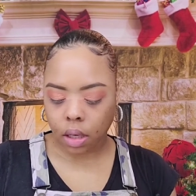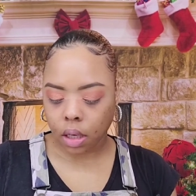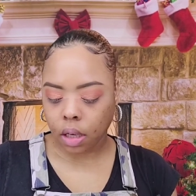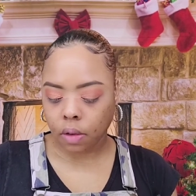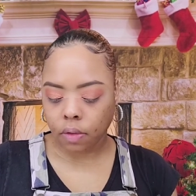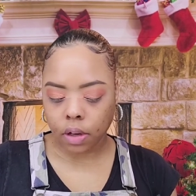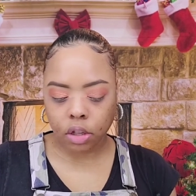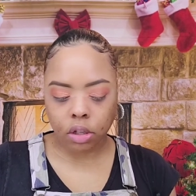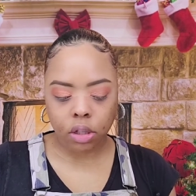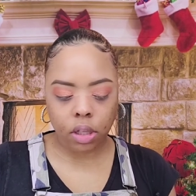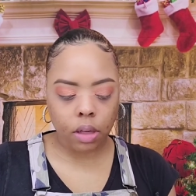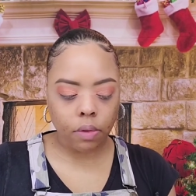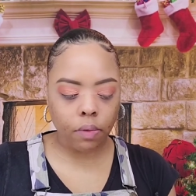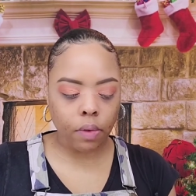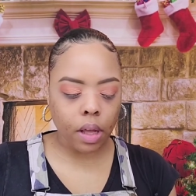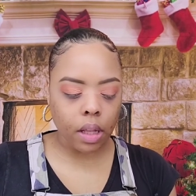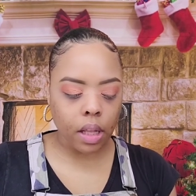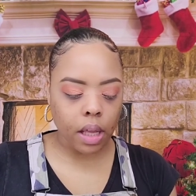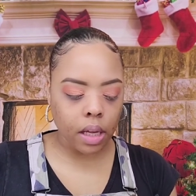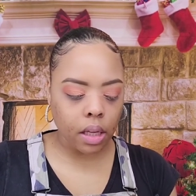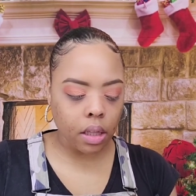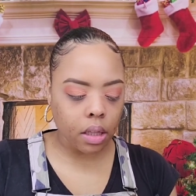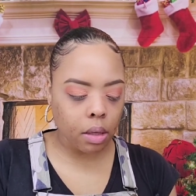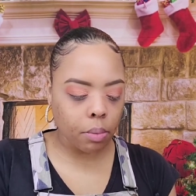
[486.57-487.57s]
Eventually, if I
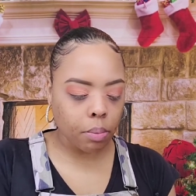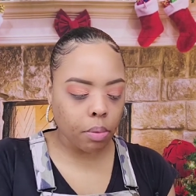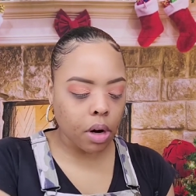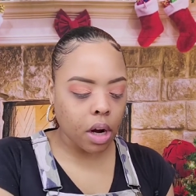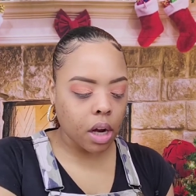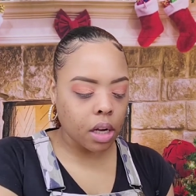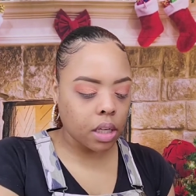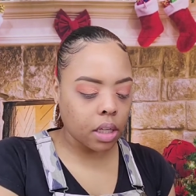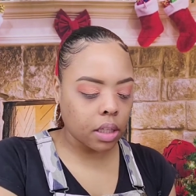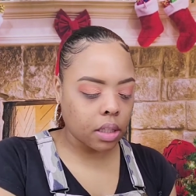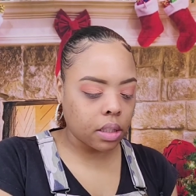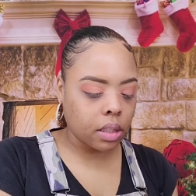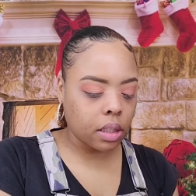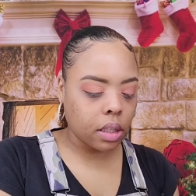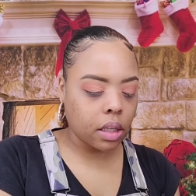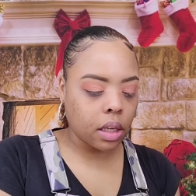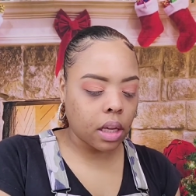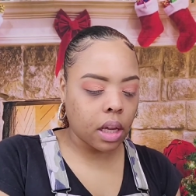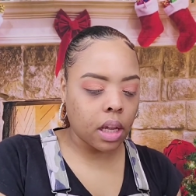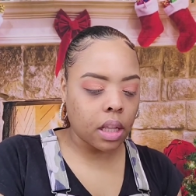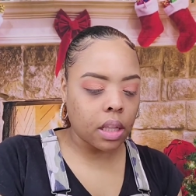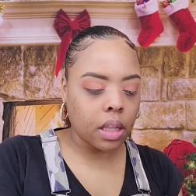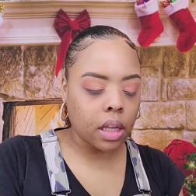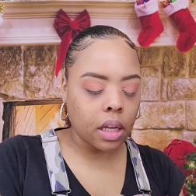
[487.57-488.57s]
like the products
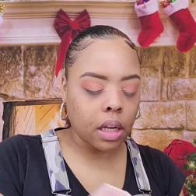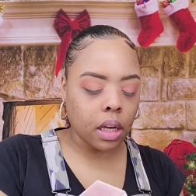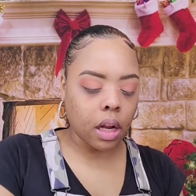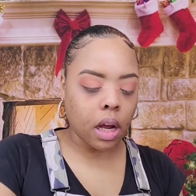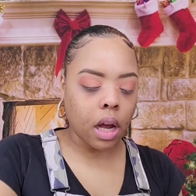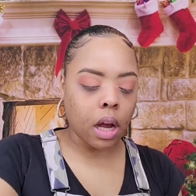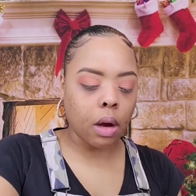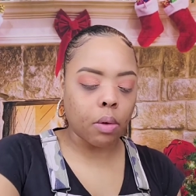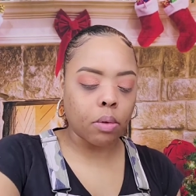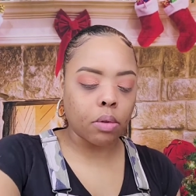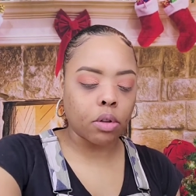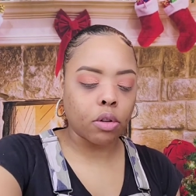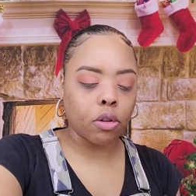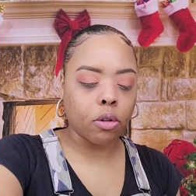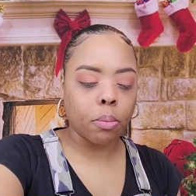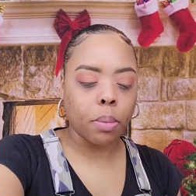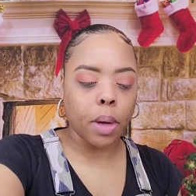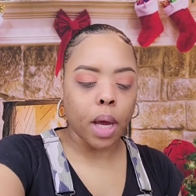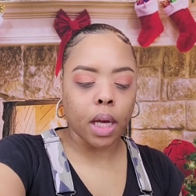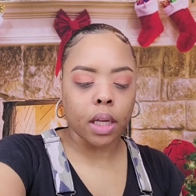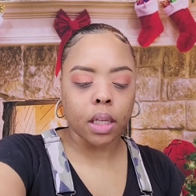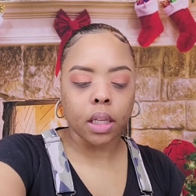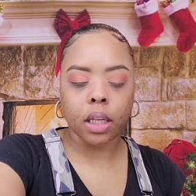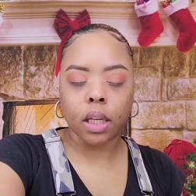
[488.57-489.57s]
today, then I would go
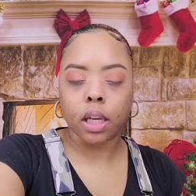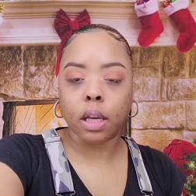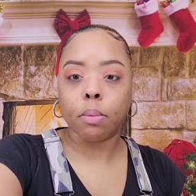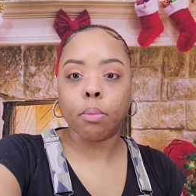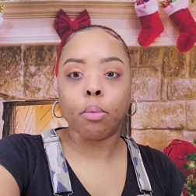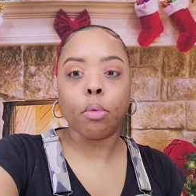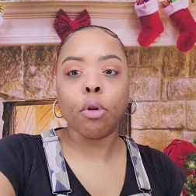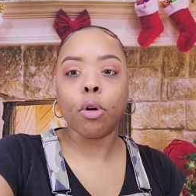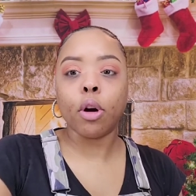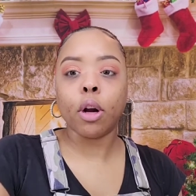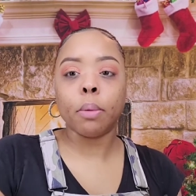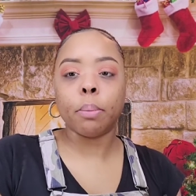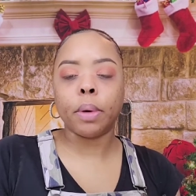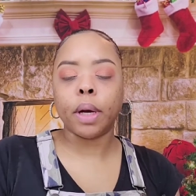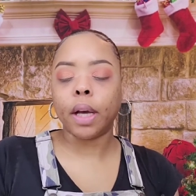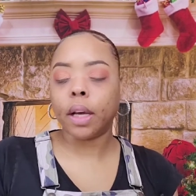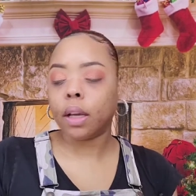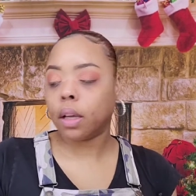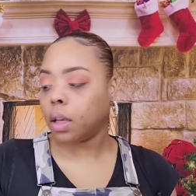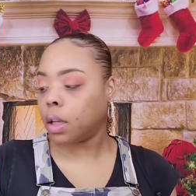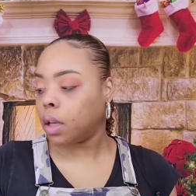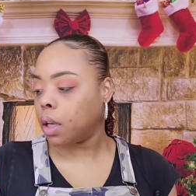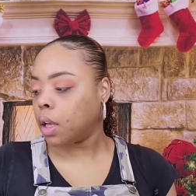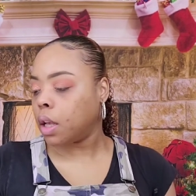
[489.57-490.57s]
back and get more, but
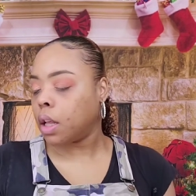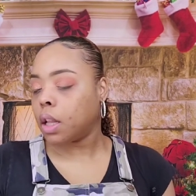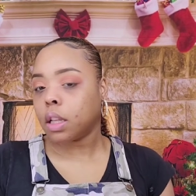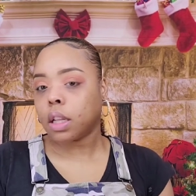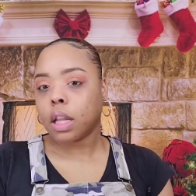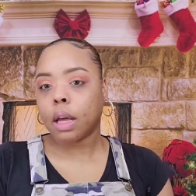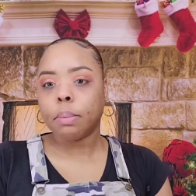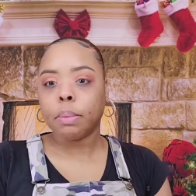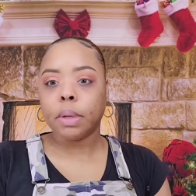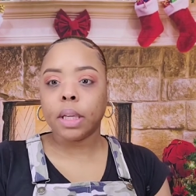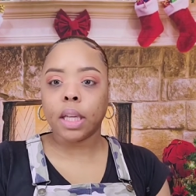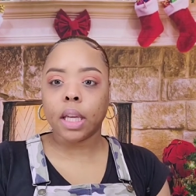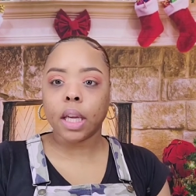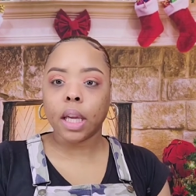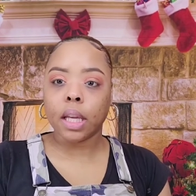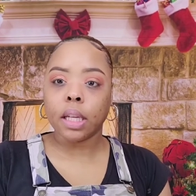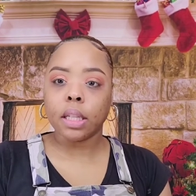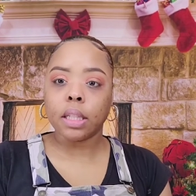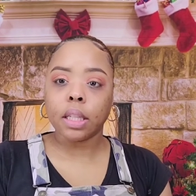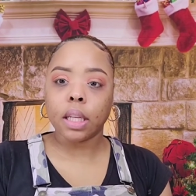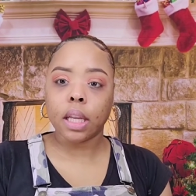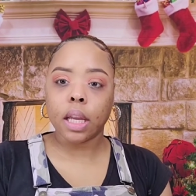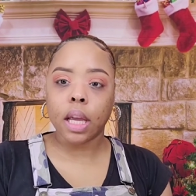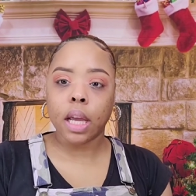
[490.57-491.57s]
let me
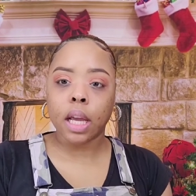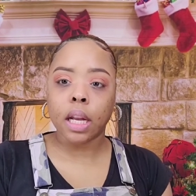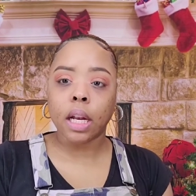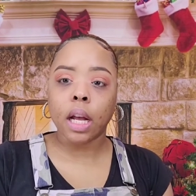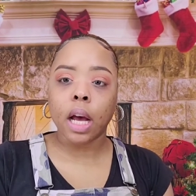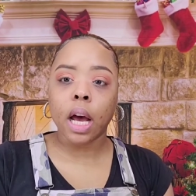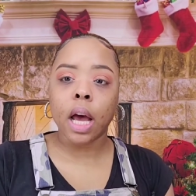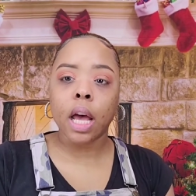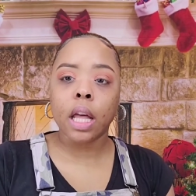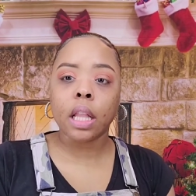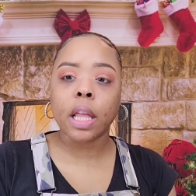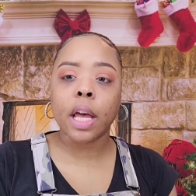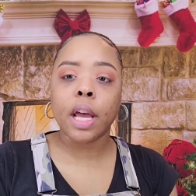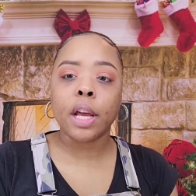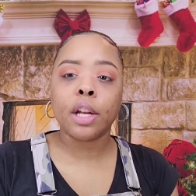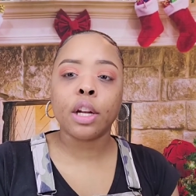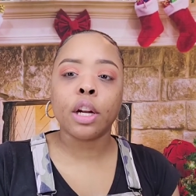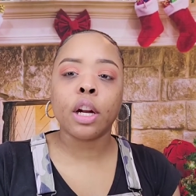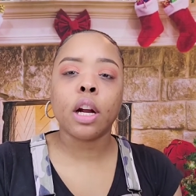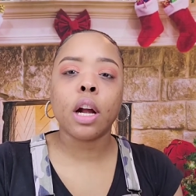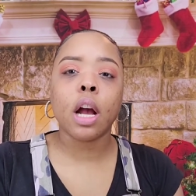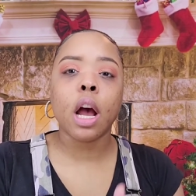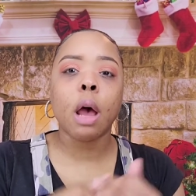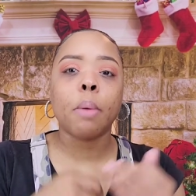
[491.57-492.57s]
get an
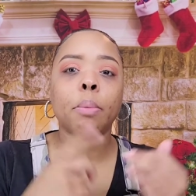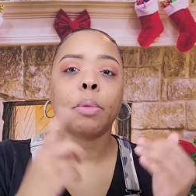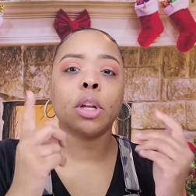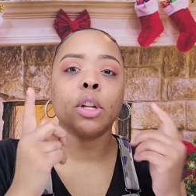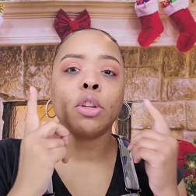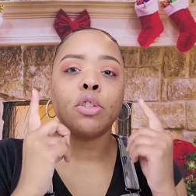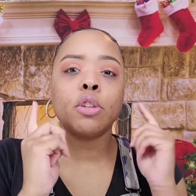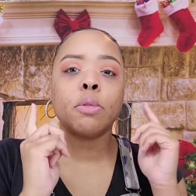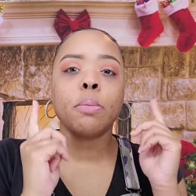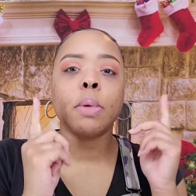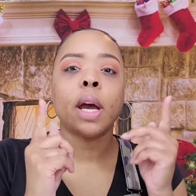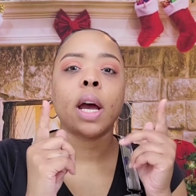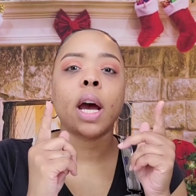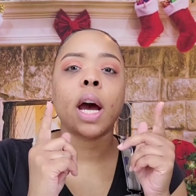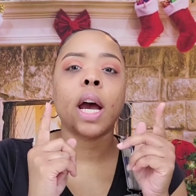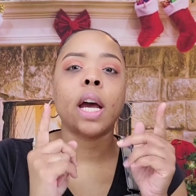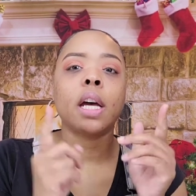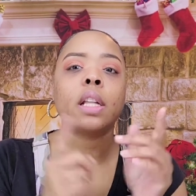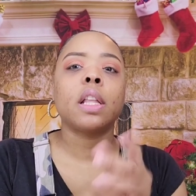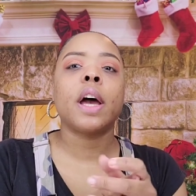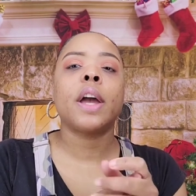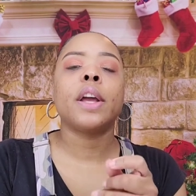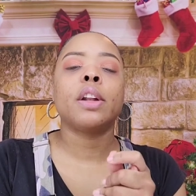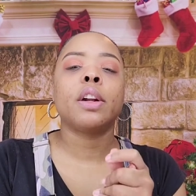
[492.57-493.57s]
eyeliner. I'm gonna do my
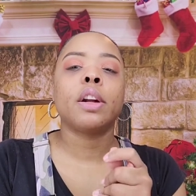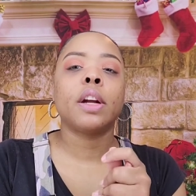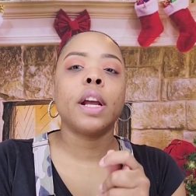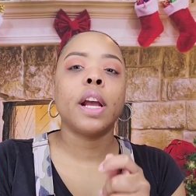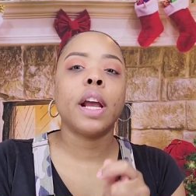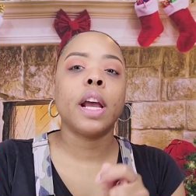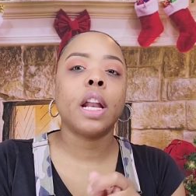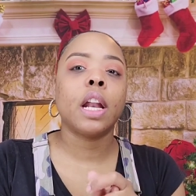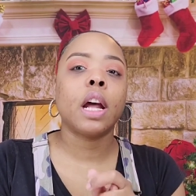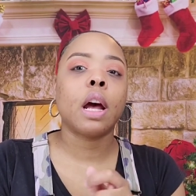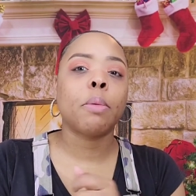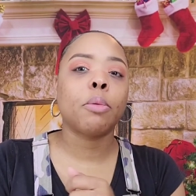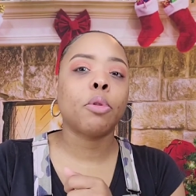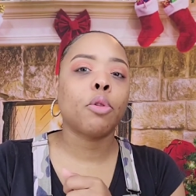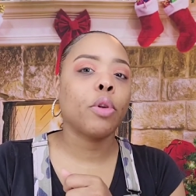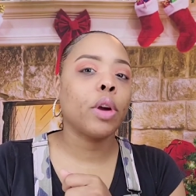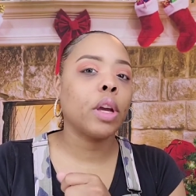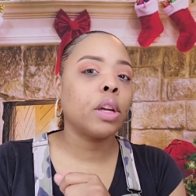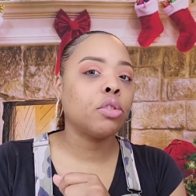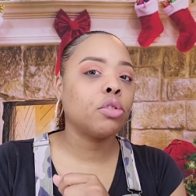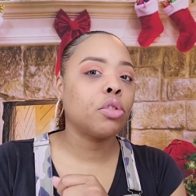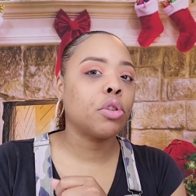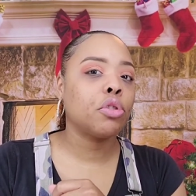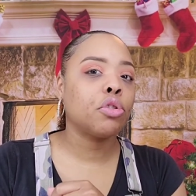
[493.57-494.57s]
eyeliner and I'm
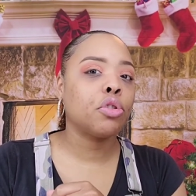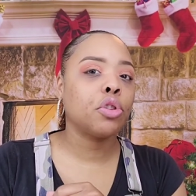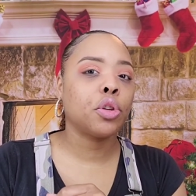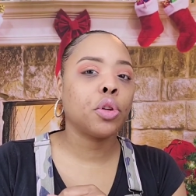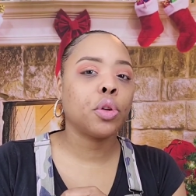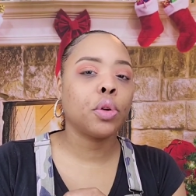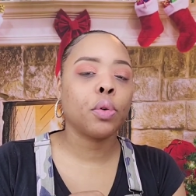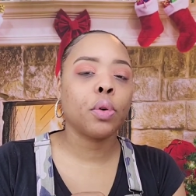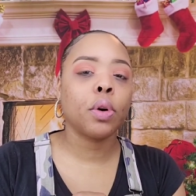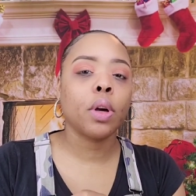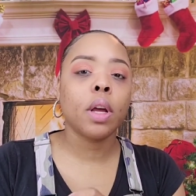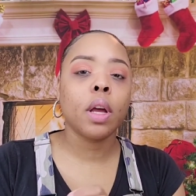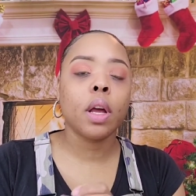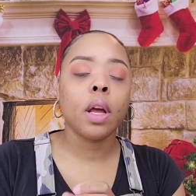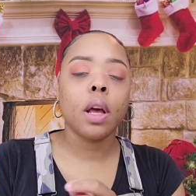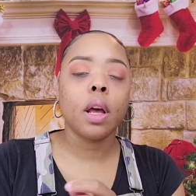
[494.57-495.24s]
going to do